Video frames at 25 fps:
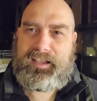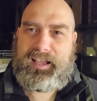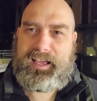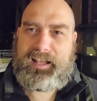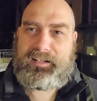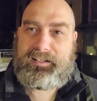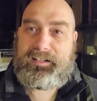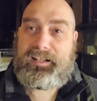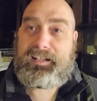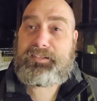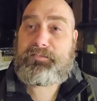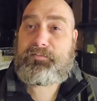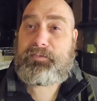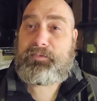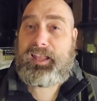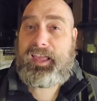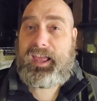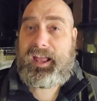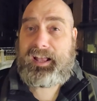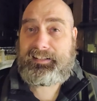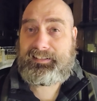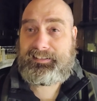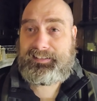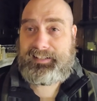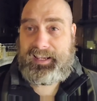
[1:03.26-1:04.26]
had a nice
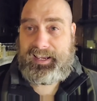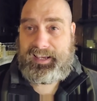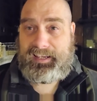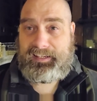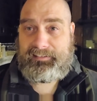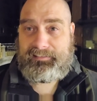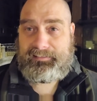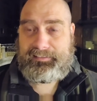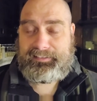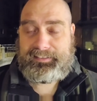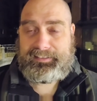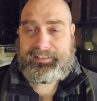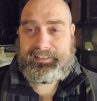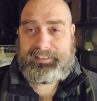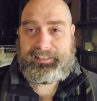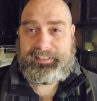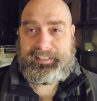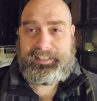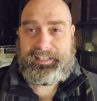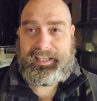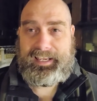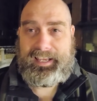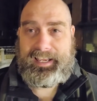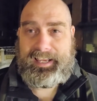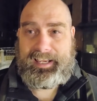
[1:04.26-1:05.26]
relaxed day.
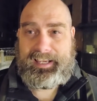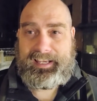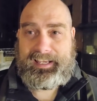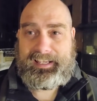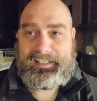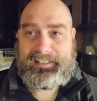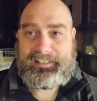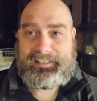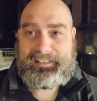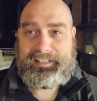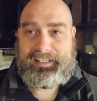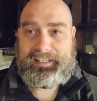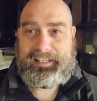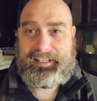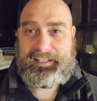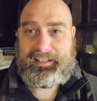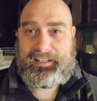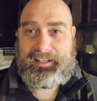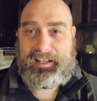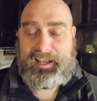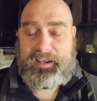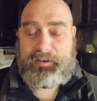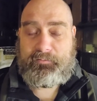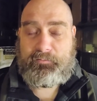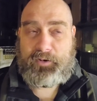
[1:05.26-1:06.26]
And
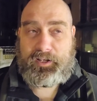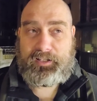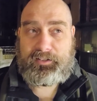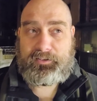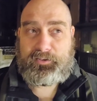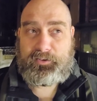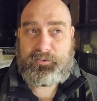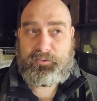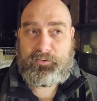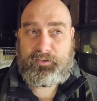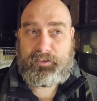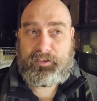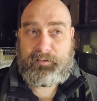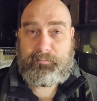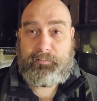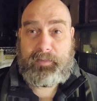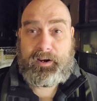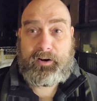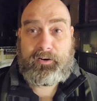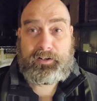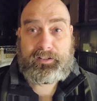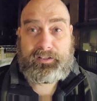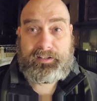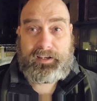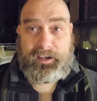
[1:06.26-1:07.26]
I went to the
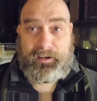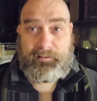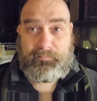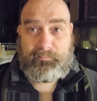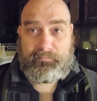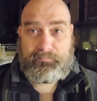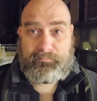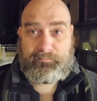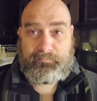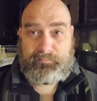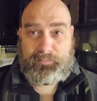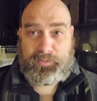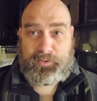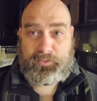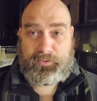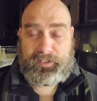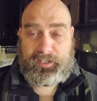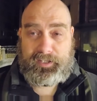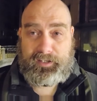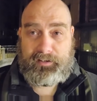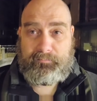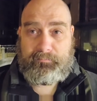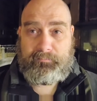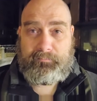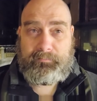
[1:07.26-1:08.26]
Maritime
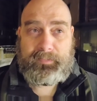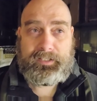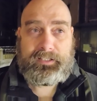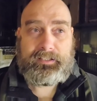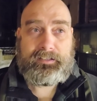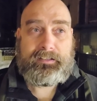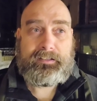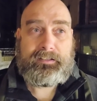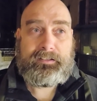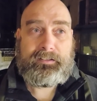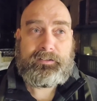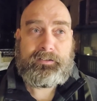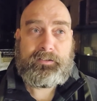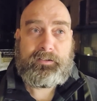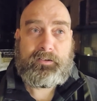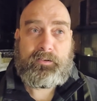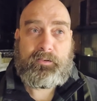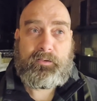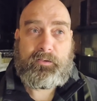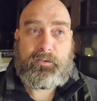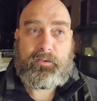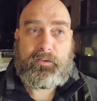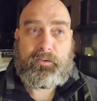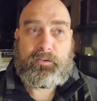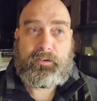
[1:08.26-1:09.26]
Museum,
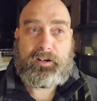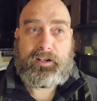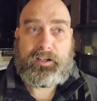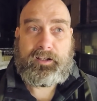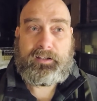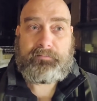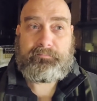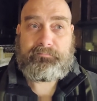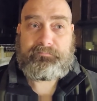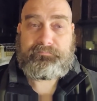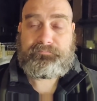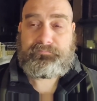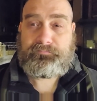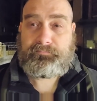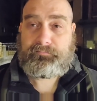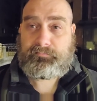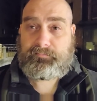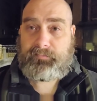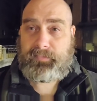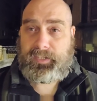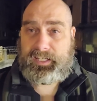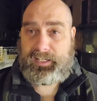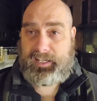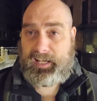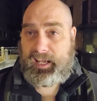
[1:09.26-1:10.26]
or
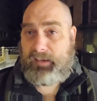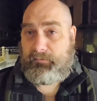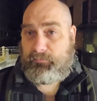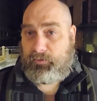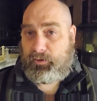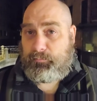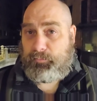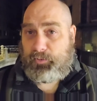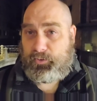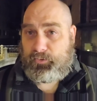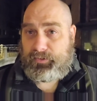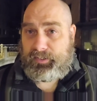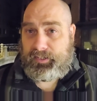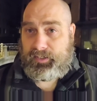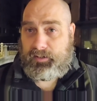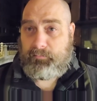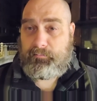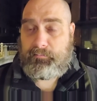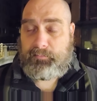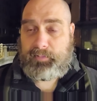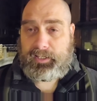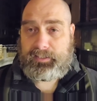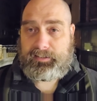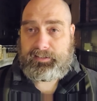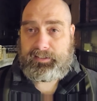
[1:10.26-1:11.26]
the Navy
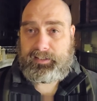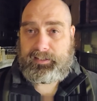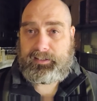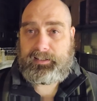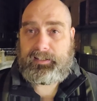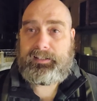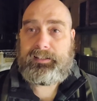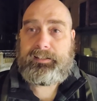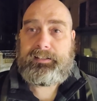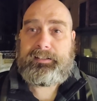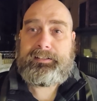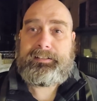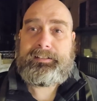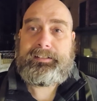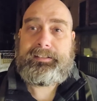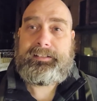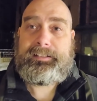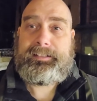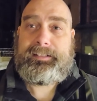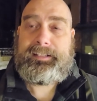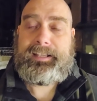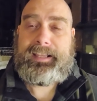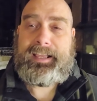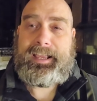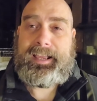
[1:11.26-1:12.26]
Museum, basically.
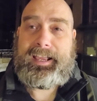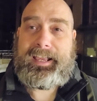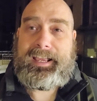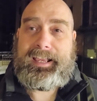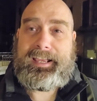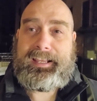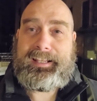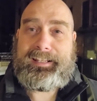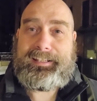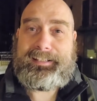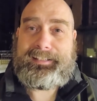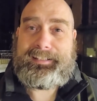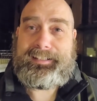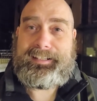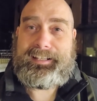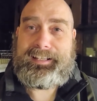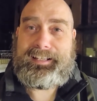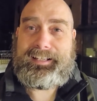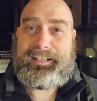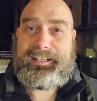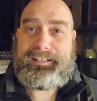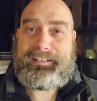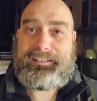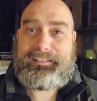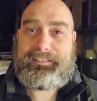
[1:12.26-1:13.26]
And
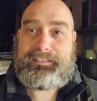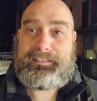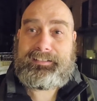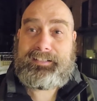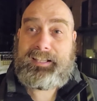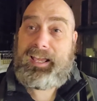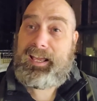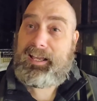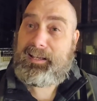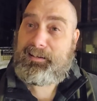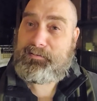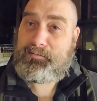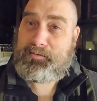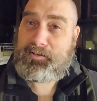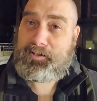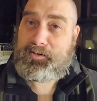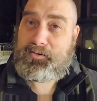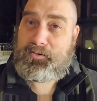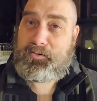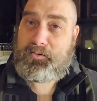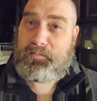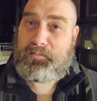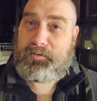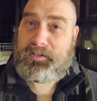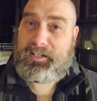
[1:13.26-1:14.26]
yeah, what a
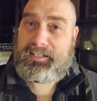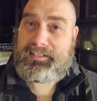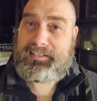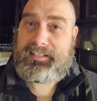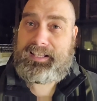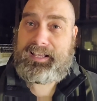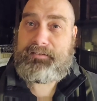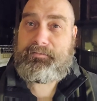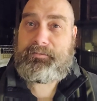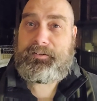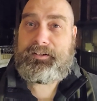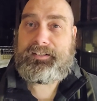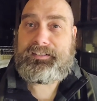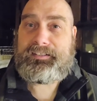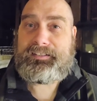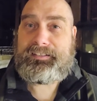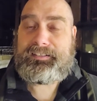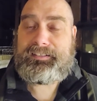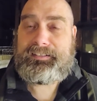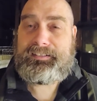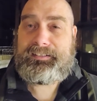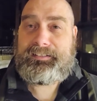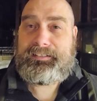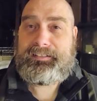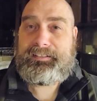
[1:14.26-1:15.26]
cool place that was.